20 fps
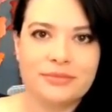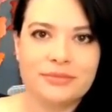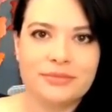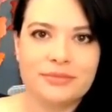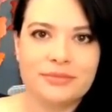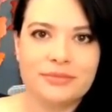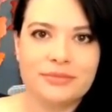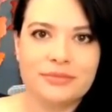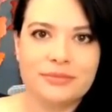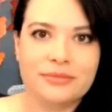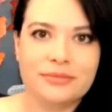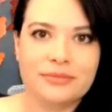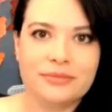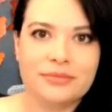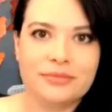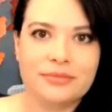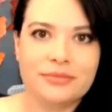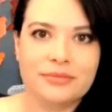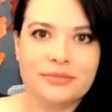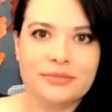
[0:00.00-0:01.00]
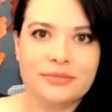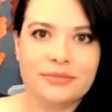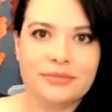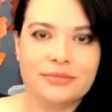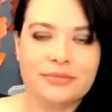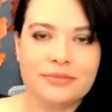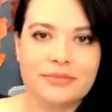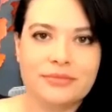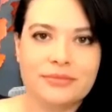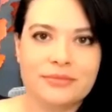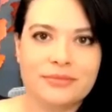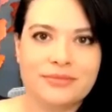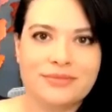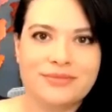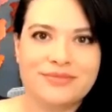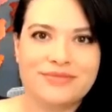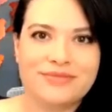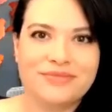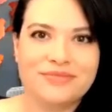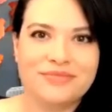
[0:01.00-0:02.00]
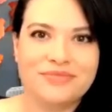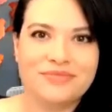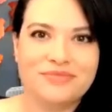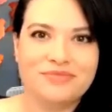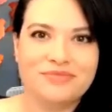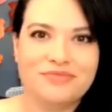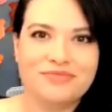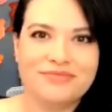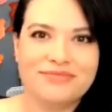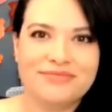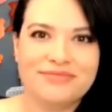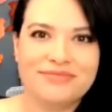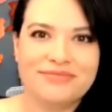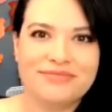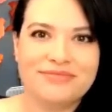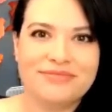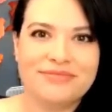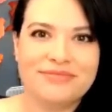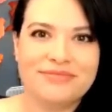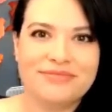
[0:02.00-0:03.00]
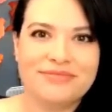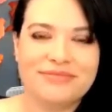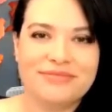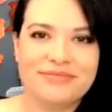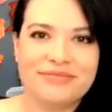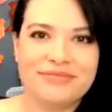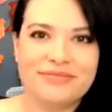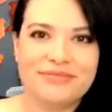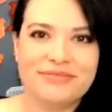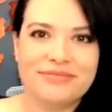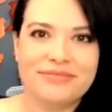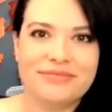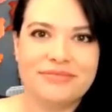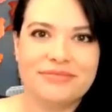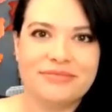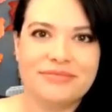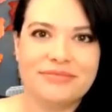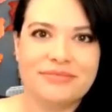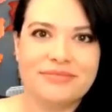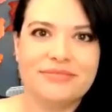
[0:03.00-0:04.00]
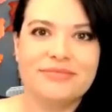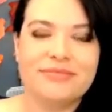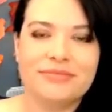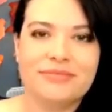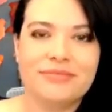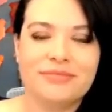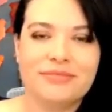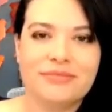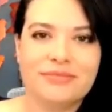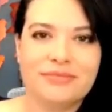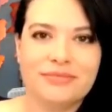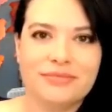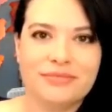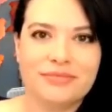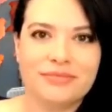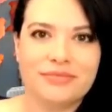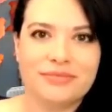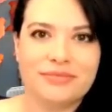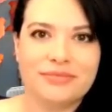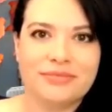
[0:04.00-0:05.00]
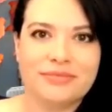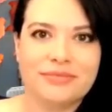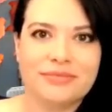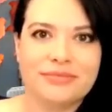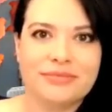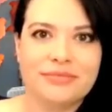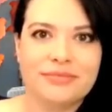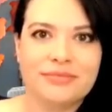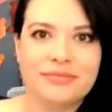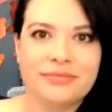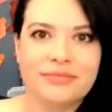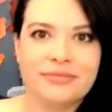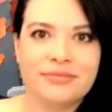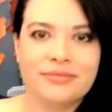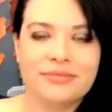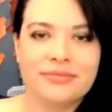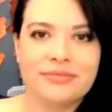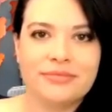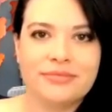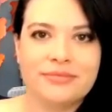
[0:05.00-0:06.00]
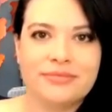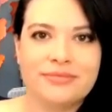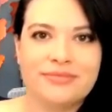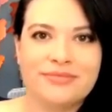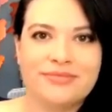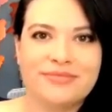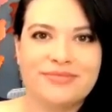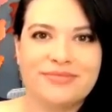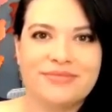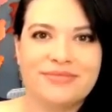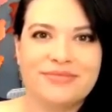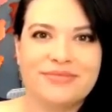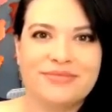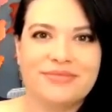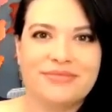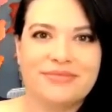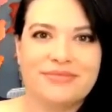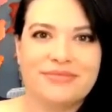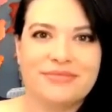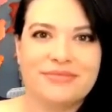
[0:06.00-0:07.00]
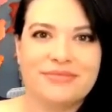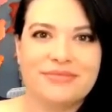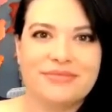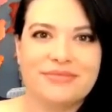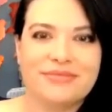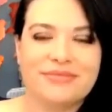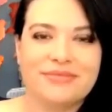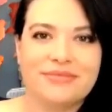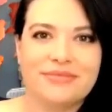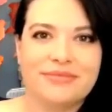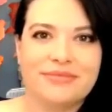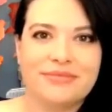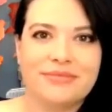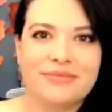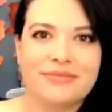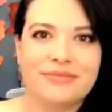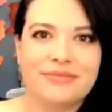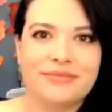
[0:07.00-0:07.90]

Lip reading: No words are spoken by the person on screen.